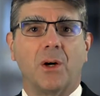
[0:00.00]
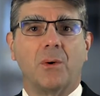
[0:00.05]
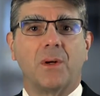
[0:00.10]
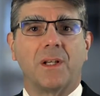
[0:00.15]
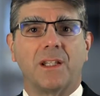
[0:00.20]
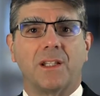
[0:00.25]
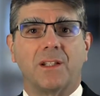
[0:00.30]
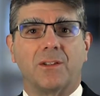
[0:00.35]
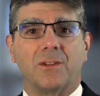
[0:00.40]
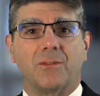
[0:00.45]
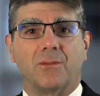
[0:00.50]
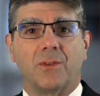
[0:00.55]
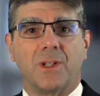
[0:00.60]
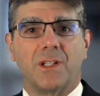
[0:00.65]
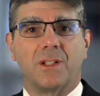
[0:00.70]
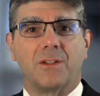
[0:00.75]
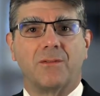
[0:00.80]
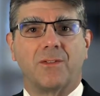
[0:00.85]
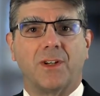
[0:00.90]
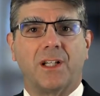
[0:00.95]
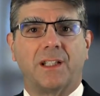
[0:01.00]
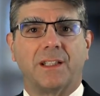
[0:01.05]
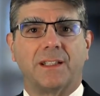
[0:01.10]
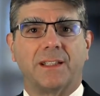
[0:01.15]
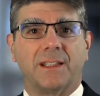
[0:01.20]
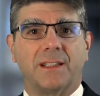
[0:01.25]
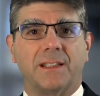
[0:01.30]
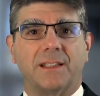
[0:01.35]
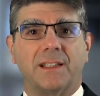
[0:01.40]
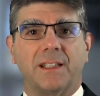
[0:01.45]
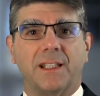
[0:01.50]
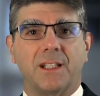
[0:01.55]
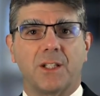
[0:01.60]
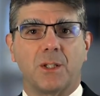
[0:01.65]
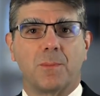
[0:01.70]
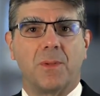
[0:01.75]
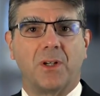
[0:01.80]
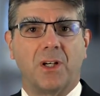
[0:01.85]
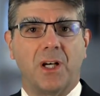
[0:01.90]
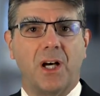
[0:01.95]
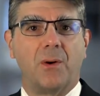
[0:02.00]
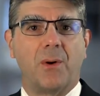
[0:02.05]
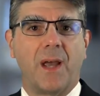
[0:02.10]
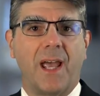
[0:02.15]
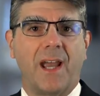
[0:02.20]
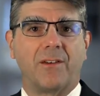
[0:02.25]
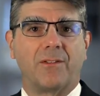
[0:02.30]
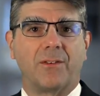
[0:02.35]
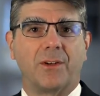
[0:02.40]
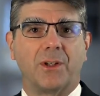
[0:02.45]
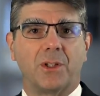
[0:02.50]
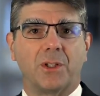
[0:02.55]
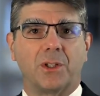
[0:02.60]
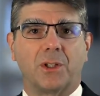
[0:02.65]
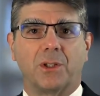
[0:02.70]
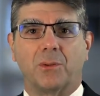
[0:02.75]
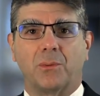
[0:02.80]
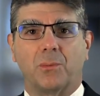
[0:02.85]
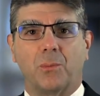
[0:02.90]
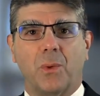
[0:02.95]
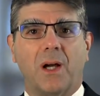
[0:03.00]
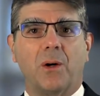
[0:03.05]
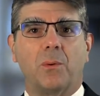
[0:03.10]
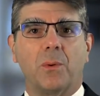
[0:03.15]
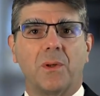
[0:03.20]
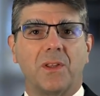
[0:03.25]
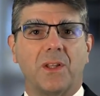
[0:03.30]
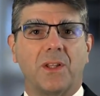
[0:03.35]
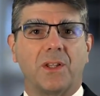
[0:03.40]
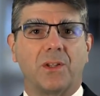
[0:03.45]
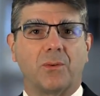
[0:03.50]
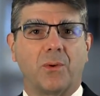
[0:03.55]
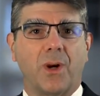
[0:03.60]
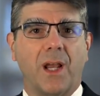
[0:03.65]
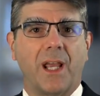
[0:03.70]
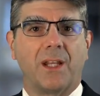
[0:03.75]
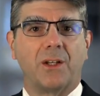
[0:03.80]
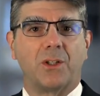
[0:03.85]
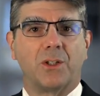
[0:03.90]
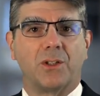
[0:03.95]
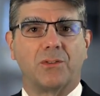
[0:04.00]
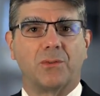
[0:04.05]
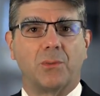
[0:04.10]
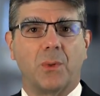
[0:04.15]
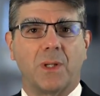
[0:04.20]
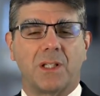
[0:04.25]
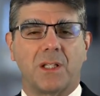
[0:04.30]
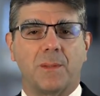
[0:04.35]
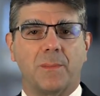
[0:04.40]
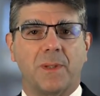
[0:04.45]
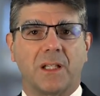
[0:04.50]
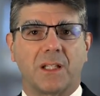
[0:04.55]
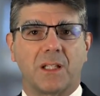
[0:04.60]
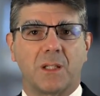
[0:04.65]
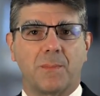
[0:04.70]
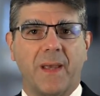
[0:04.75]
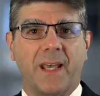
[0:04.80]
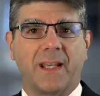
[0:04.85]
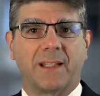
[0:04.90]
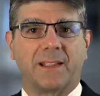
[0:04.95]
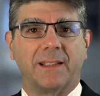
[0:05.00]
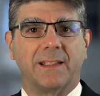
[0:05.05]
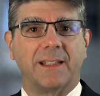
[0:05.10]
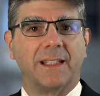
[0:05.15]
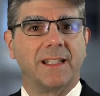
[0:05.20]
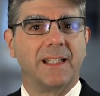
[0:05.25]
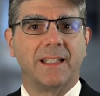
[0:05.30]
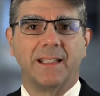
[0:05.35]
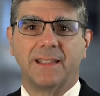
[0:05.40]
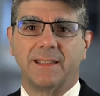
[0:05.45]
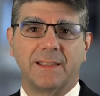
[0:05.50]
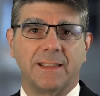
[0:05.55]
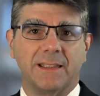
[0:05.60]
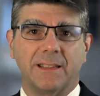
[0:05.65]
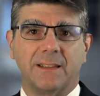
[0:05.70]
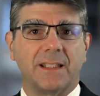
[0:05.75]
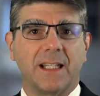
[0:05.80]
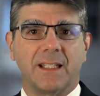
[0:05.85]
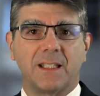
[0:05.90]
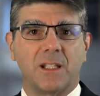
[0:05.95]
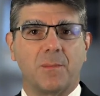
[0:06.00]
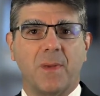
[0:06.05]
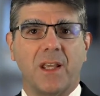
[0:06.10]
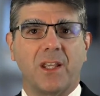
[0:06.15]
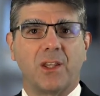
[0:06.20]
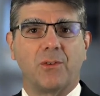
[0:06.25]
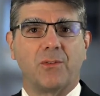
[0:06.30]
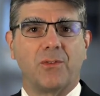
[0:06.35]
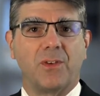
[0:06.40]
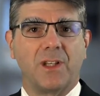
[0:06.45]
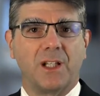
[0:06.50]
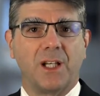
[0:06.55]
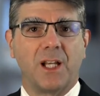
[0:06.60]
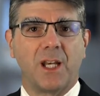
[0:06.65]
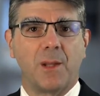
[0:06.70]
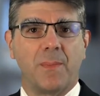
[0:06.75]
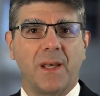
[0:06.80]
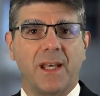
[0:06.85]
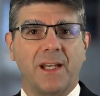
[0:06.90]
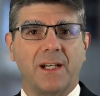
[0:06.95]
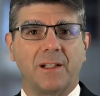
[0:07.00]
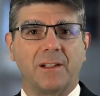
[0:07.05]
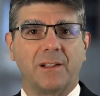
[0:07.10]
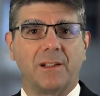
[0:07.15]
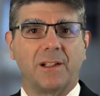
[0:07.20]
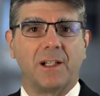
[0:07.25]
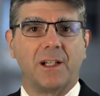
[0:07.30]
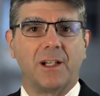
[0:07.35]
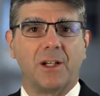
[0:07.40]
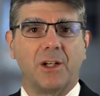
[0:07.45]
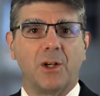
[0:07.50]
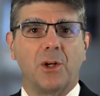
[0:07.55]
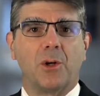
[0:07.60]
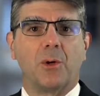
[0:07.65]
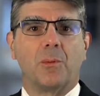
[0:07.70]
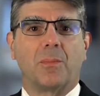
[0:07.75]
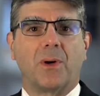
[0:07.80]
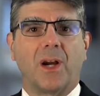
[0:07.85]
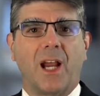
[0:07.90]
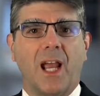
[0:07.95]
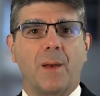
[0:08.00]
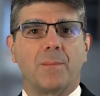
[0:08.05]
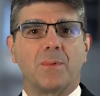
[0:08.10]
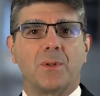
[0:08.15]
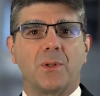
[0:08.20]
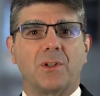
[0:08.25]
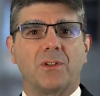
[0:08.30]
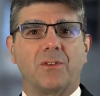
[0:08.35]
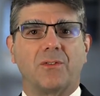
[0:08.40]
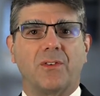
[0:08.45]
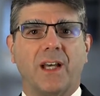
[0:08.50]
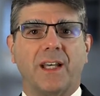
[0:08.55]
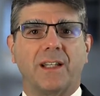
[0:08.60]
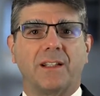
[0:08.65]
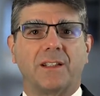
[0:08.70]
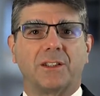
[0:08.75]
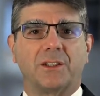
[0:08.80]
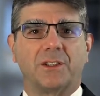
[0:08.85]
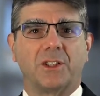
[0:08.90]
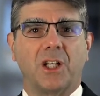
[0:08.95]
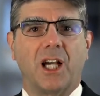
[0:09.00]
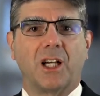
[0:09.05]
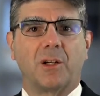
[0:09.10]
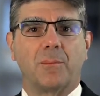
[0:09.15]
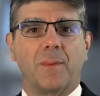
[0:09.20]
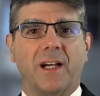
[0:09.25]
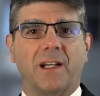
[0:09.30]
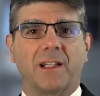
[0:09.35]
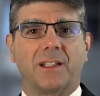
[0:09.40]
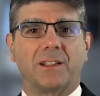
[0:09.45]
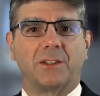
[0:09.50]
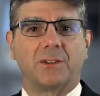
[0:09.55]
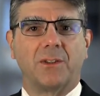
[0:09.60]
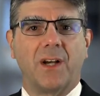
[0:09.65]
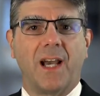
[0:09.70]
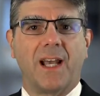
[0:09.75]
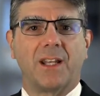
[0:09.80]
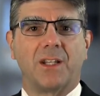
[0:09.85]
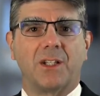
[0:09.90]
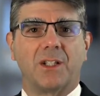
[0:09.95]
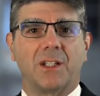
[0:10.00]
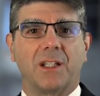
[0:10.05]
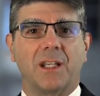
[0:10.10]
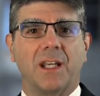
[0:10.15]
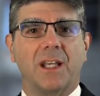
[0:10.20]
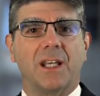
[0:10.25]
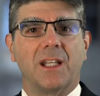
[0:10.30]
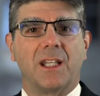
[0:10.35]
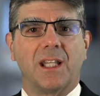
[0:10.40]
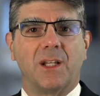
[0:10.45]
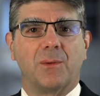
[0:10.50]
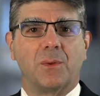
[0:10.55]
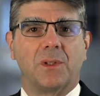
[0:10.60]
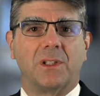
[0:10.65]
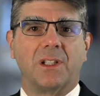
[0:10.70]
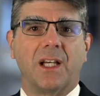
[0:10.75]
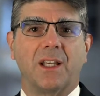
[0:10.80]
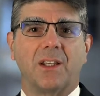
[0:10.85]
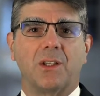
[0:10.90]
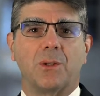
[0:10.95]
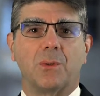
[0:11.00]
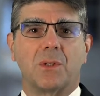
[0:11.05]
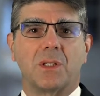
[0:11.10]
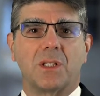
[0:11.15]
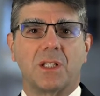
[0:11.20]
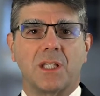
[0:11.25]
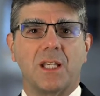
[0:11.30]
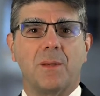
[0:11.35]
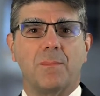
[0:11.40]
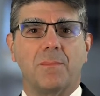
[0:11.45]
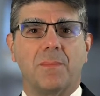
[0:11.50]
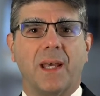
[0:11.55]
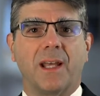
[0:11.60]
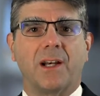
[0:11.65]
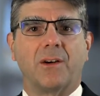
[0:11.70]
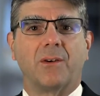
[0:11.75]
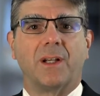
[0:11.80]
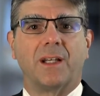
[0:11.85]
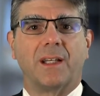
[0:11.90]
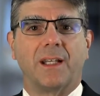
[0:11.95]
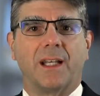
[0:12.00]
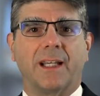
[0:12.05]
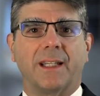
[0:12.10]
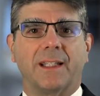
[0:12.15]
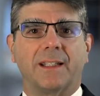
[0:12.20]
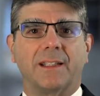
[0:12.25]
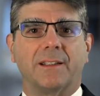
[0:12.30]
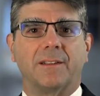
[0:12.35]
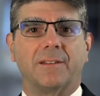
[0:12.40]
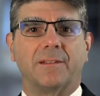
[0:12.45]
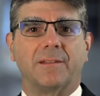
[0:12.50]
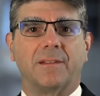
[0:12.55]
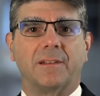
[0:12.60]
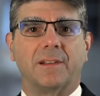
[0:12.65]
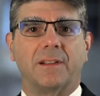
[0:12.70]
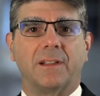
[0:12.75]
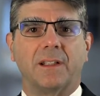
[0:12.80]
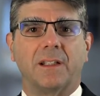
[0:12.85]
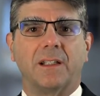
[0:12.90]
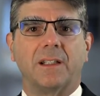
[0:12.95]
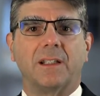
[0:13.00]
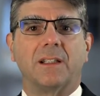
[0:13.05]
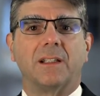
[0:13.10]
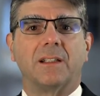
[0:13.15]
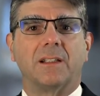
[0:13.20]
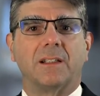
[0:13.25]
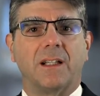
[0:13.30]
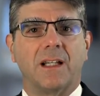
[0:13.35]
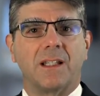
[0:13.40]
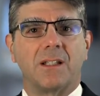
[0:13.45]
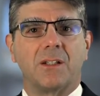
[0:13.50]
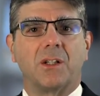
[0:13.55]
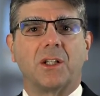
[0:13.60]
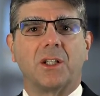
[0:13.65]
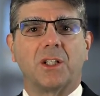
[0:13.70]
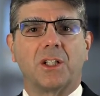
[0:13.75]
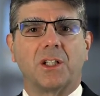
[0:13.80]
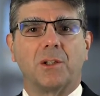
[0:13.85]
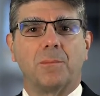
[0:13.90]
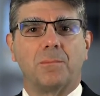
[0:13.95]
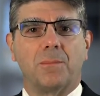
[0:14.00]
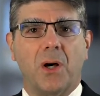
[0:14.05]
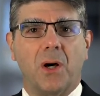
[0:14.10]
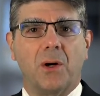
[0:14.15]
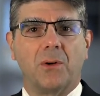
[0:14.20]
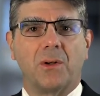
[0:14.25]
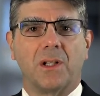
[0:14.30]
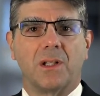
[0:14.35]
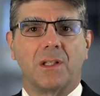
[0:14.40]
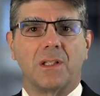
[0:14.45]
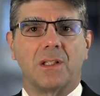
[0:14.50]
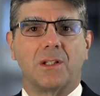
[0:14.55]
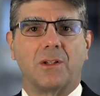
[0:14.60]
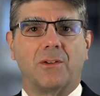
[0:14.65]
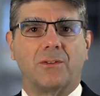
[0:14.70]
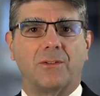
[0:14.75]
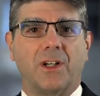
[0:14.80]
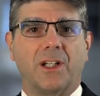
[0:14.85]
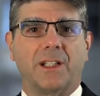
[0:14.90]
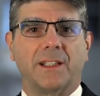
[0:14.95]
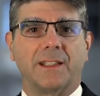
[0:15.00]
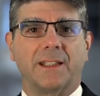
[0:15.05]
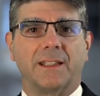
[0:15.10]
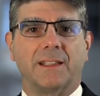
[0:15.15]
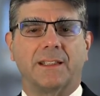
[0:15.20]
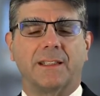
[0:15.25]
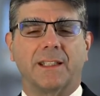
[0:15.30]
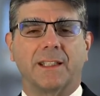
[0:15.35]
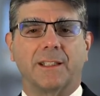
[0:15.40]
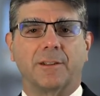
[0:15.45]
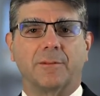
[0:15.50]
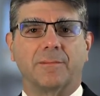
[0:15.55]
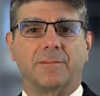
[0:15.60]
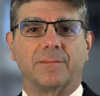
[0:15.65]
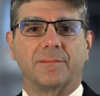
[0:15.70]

knowing that recent volatility is below average and well within the range of what's to be expected still doesn't make you feel any better, perhaps you could find a stock market strategy that will let you sleep better at night. Let's look at the components of volatility.